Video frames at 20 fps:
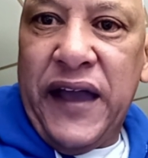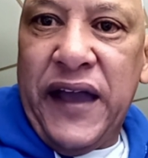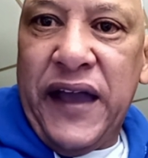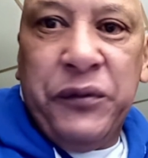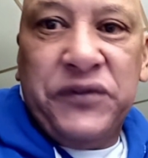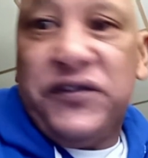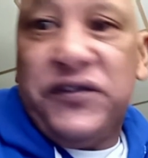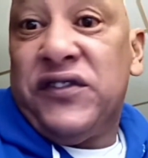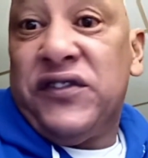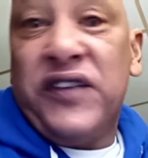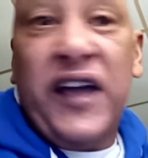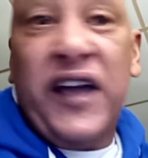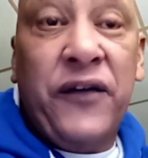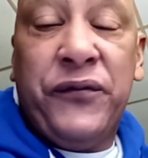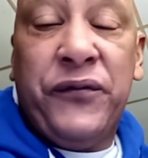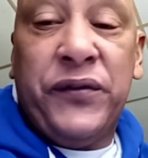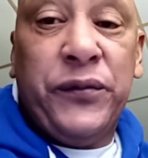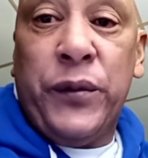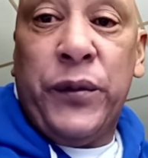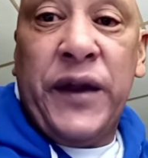He was just there
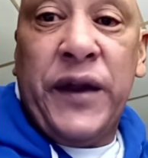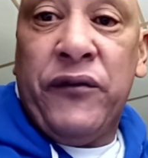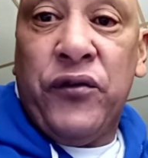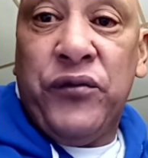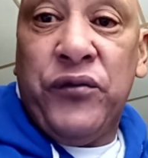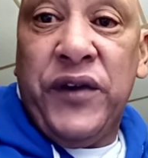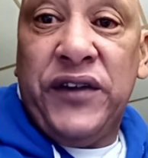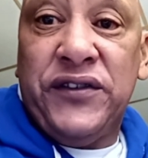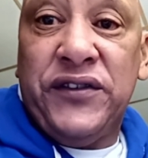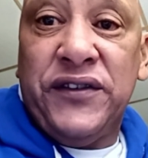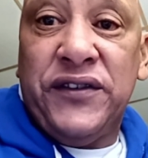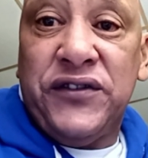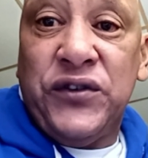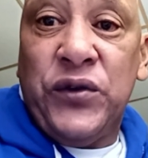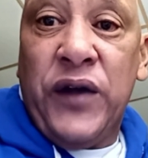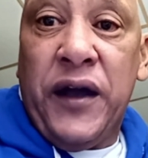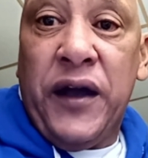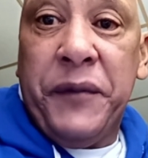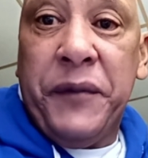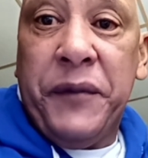for whatever reasons, you
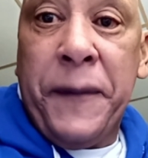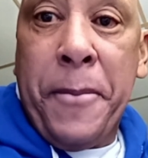know what I mean?